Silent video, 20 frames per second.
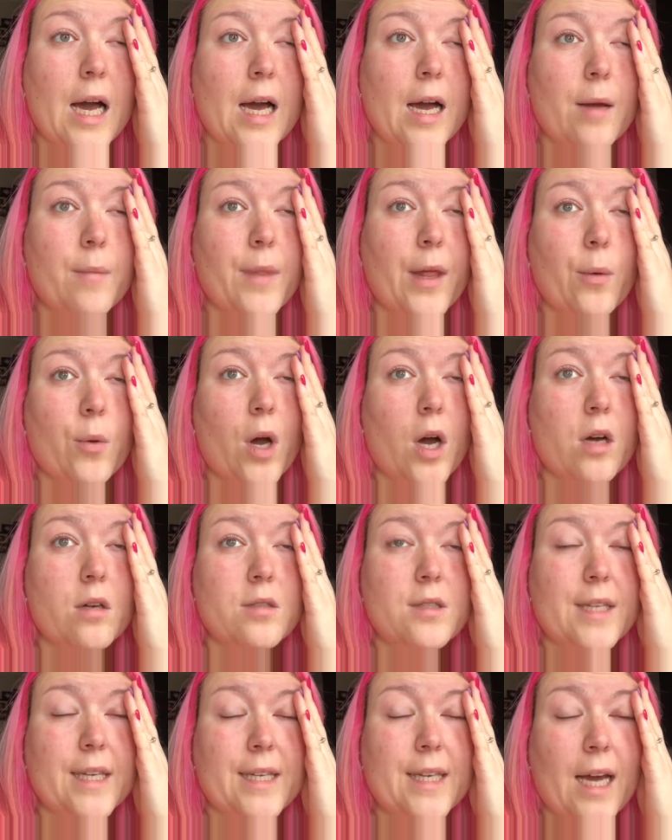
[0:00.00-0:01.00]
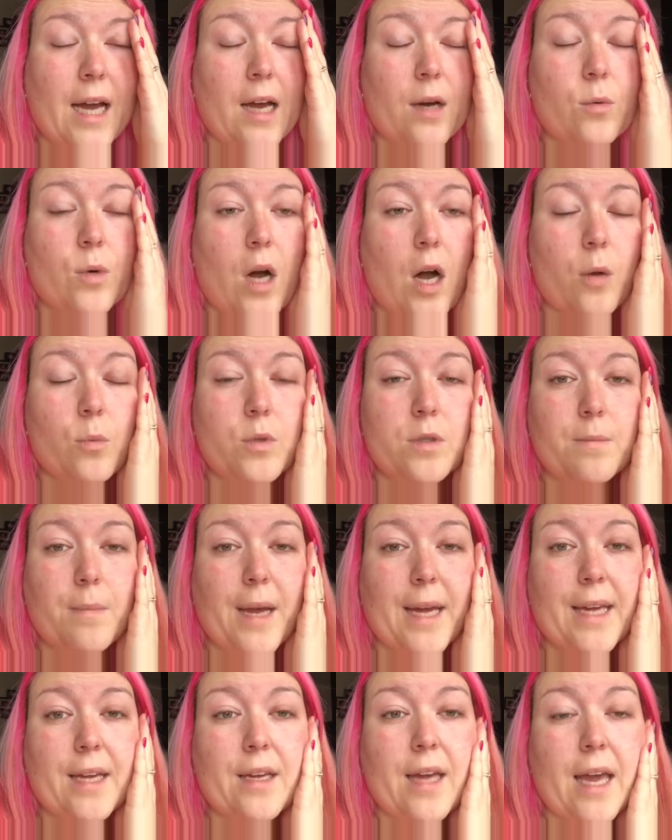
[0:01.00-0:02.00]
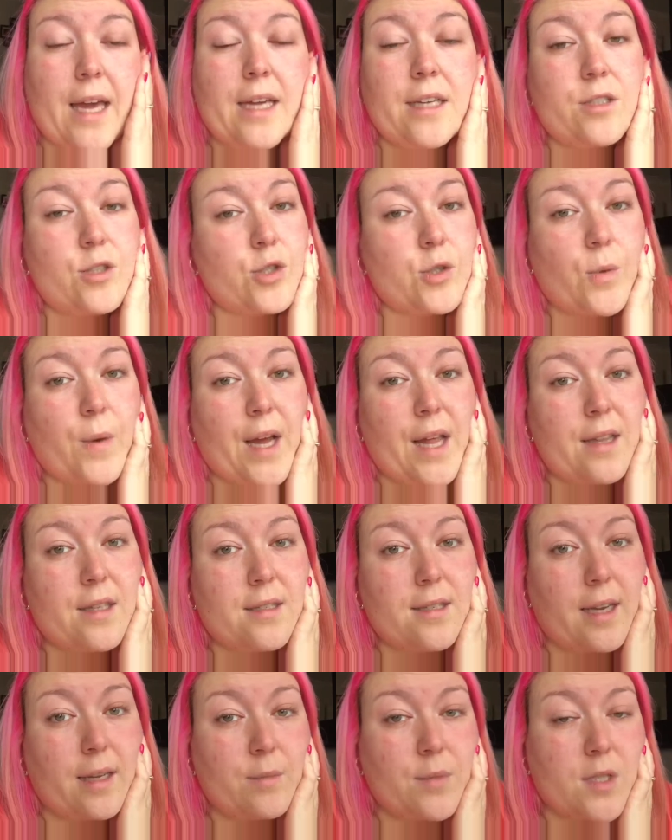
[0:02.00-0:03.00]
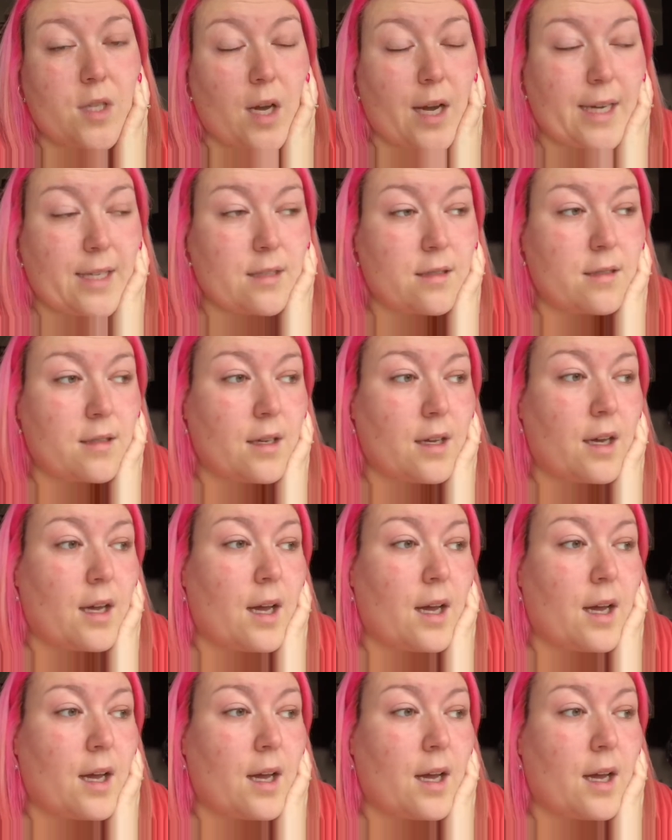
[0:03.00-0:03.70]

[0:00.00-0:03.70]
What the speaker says: they were asking how I would make each square the same size.